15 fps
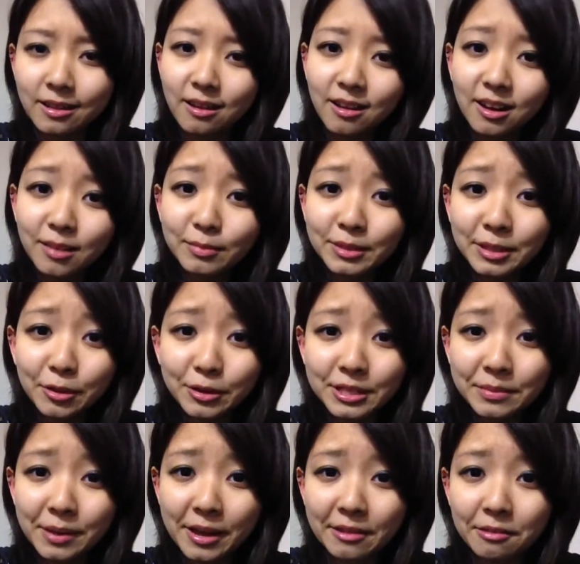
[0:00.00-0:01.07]
"Oh, I'm gonna go use
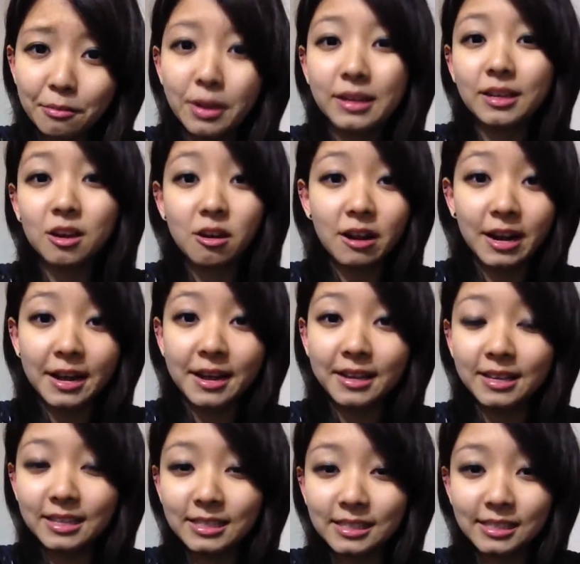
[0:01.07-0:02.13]
the bathroom." I'm like, "All right,
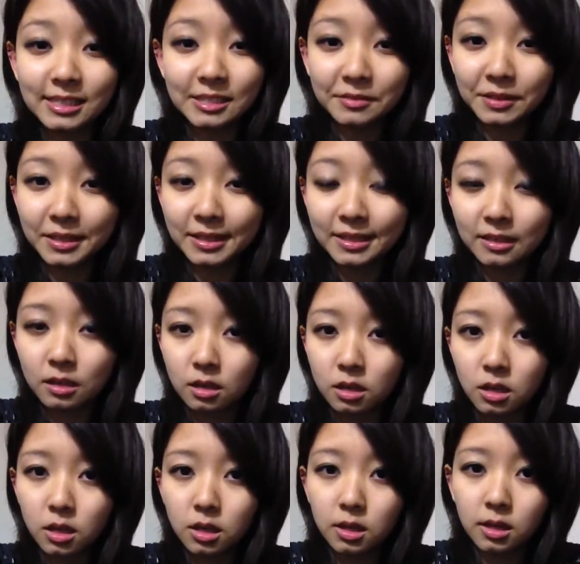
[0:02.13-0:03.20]
yeah, it's fine."
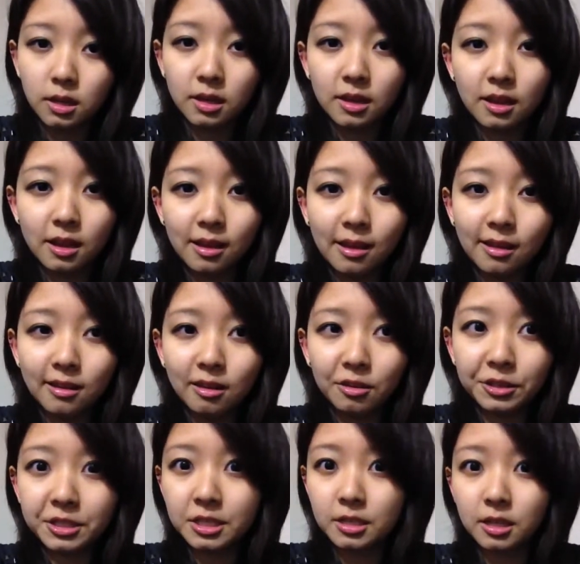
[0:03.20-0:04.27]
And then all
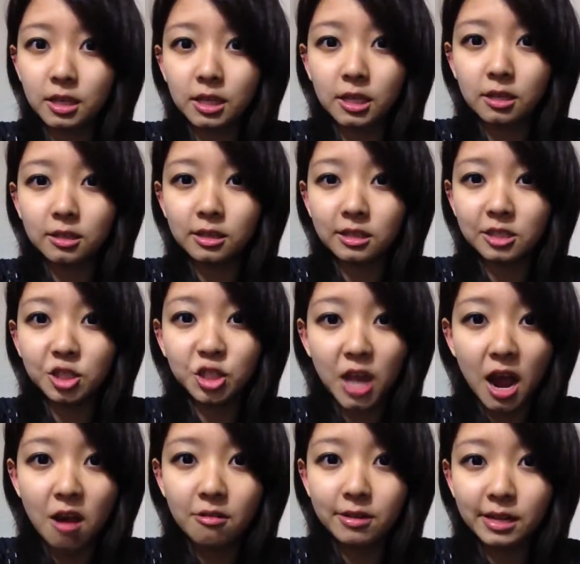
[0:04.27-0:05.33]
of a sudden, I hear this
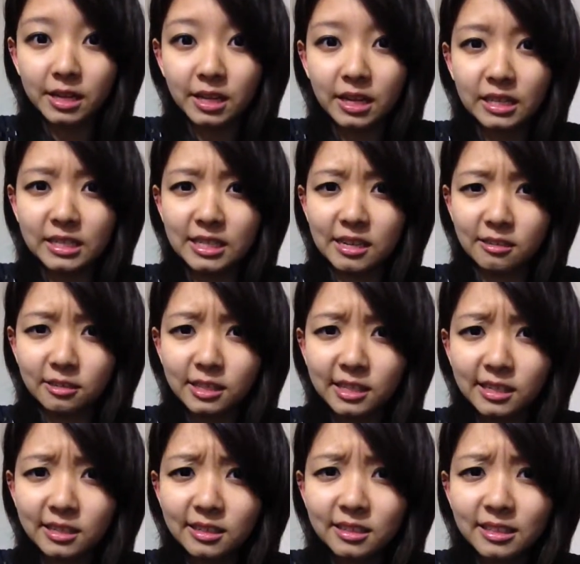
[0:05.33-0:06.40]
shouting and
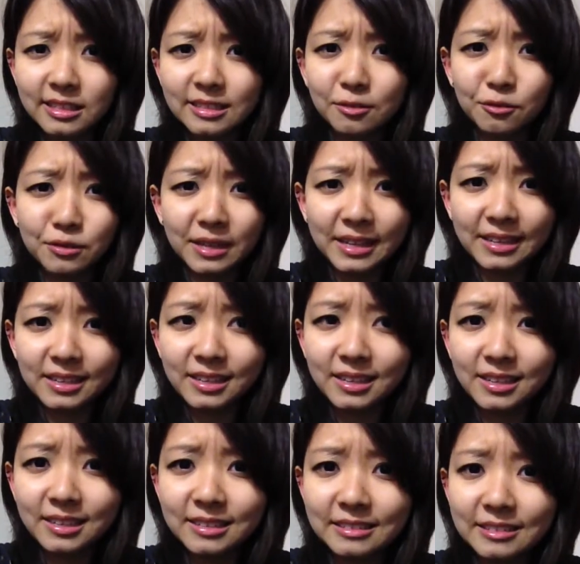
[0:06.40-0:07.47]
yelling. This old
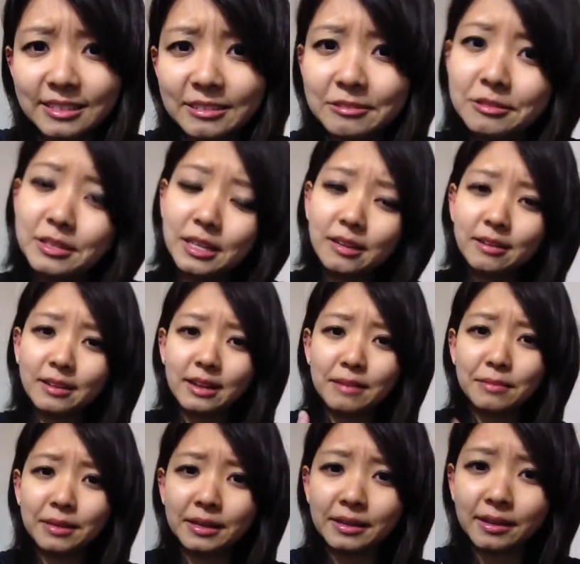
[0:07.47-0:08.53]
lady, and she was yelling
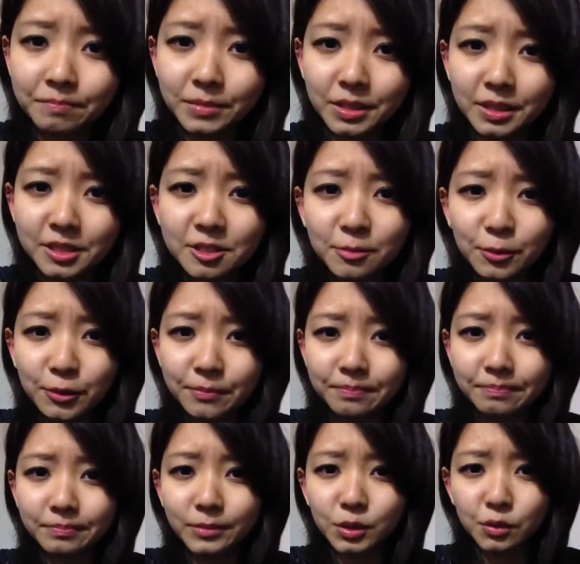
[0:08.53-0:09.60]
at my customer,
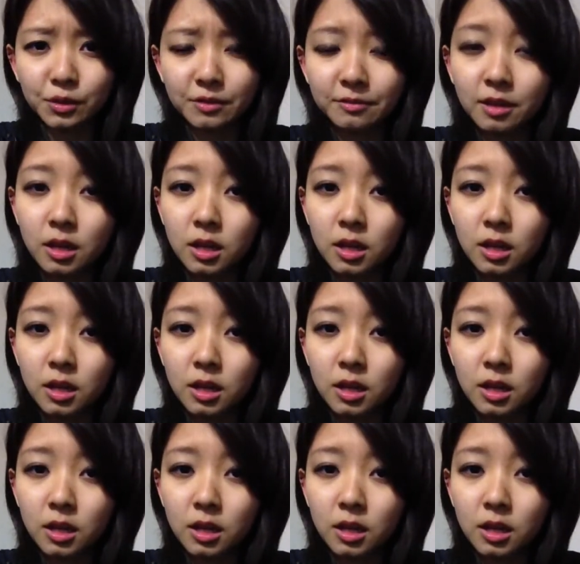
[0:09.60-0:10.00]
sort of